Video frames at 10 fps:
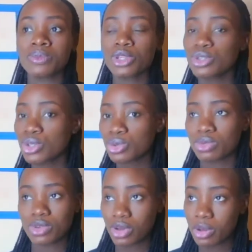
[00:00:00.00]

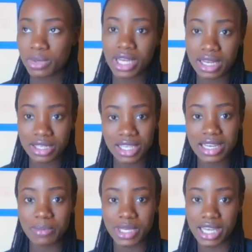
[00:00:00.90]
So come on, calculate
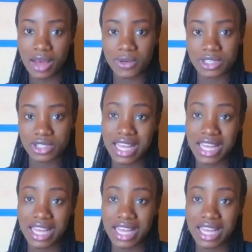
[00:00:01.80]
how many hours.